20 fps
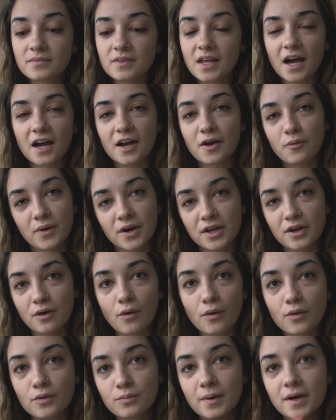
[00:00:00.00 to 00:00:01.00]
yeah, I want
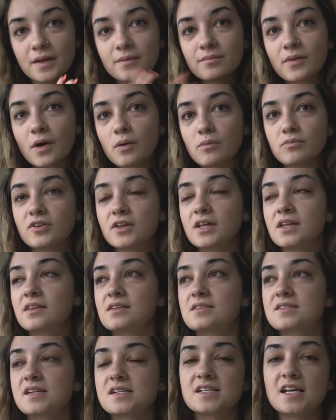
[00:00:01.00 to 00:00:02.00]
gold, but hopefully
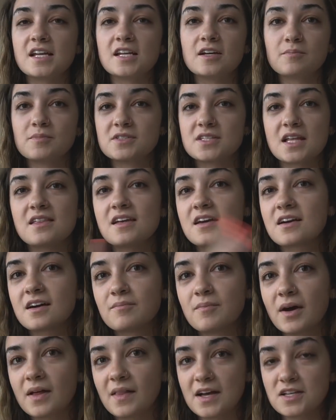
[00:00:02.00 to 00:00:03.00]
the titanium because I
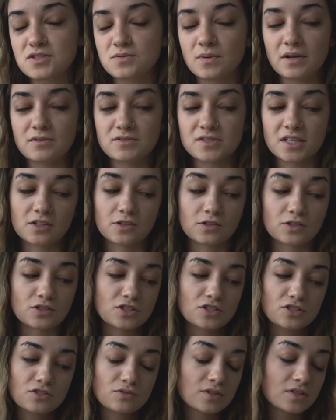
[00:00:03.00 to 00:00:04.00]
think my last one I was like
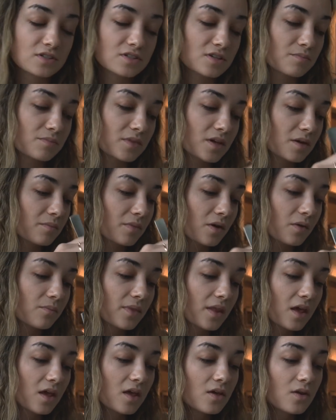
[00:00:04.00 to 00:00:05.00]
allergic to it or something,
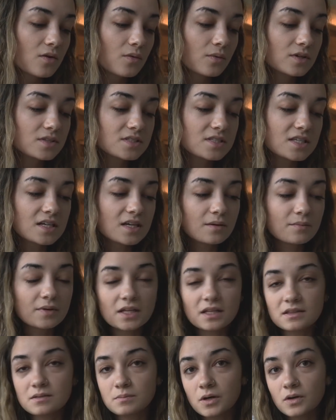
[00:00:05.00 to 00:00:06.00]
but we'll see. I'm gonna
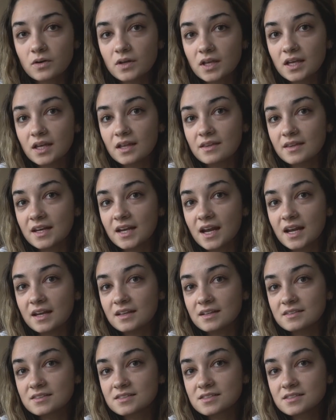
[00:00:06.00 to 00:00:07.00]
eat the poke and then
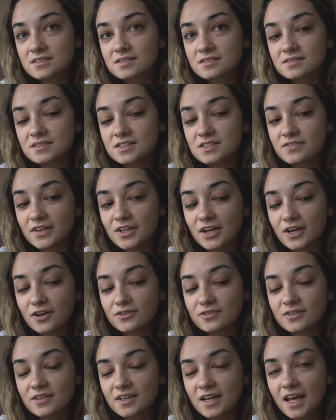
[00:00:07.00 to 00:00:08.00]
edit this
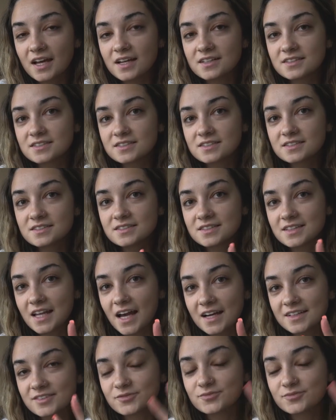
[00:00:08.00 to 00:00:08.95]
video and yeah